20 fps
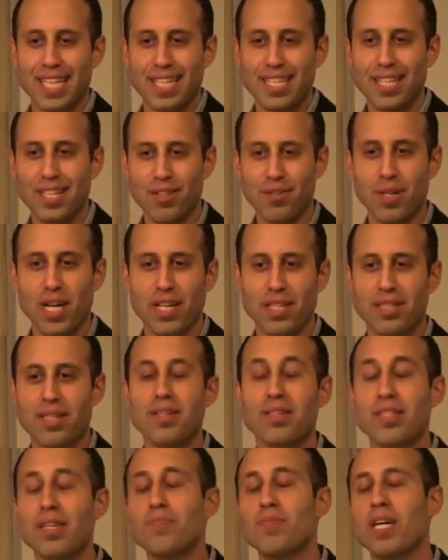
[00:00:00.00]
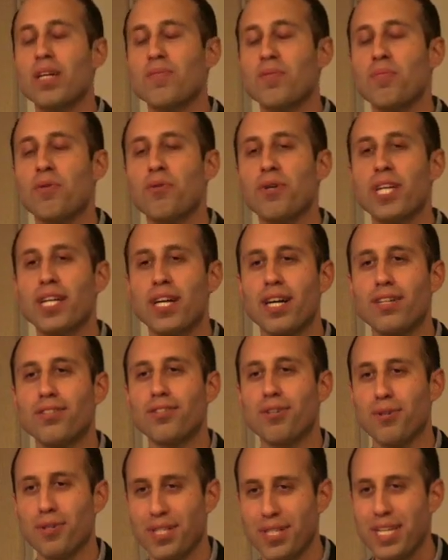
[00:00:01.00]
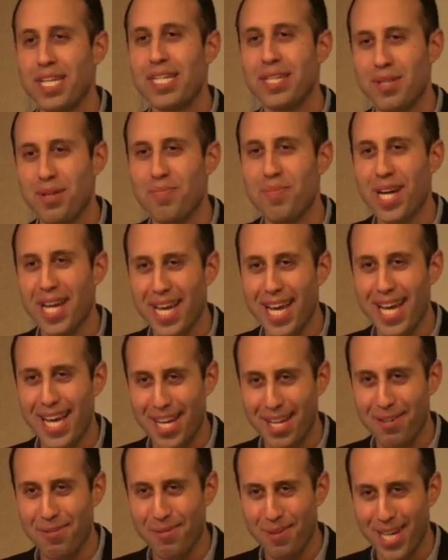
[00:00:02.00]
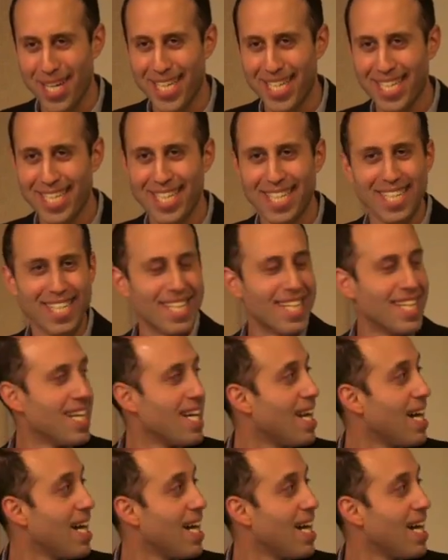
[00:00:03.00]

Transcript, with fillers: you know, so sometimes Marie Kondo is, is in my head, right?